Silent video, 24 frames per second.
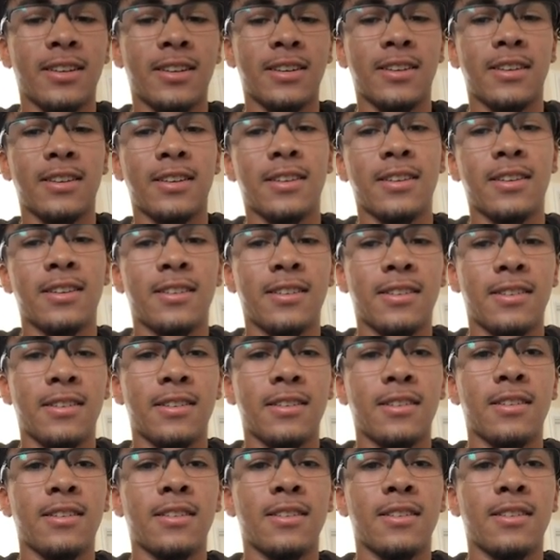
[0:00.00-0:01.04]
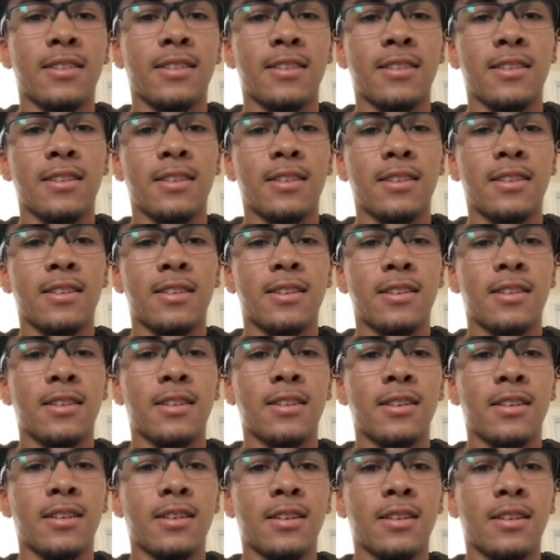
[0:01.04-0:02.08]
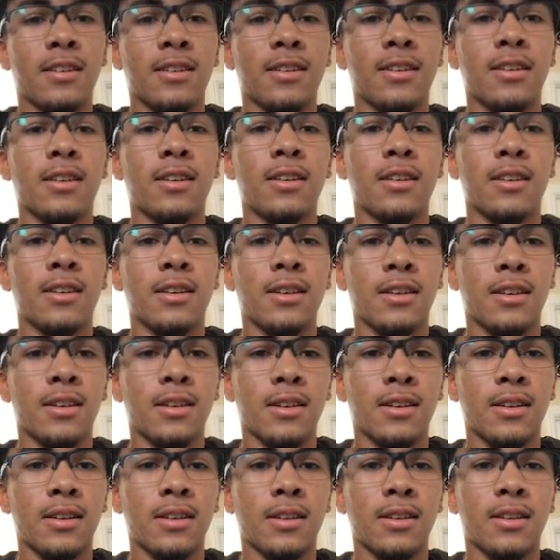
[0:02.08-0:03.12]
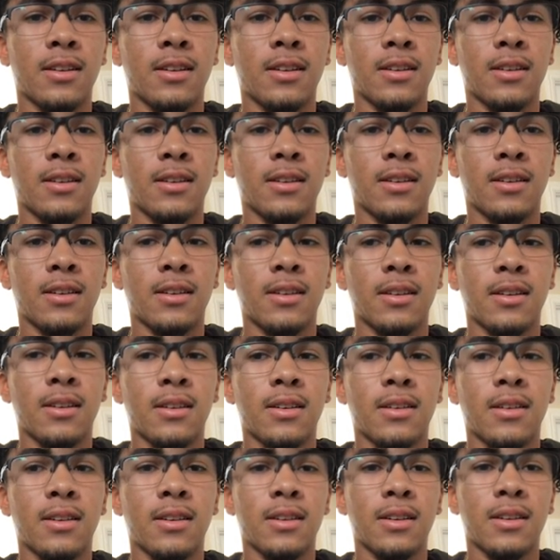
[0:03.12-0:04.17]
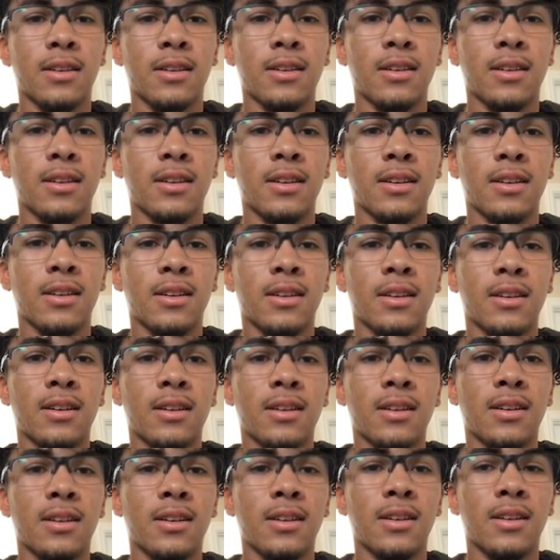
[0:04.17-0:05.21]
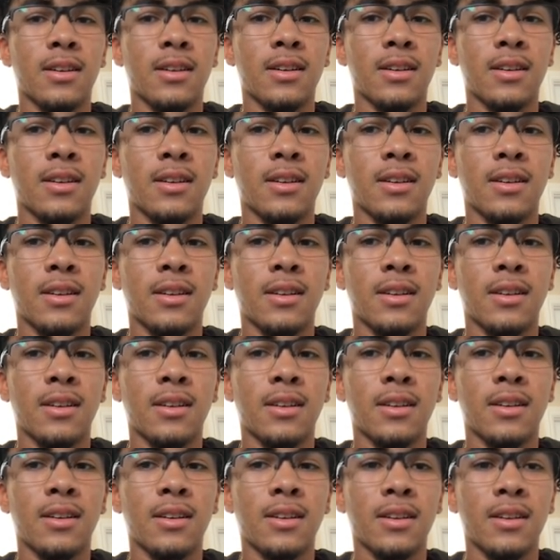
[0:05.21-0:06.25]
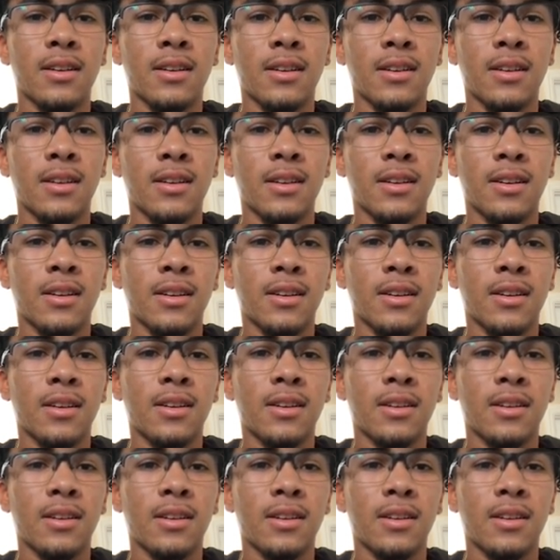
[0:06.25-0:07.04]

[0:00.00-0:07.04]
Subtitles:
(silent)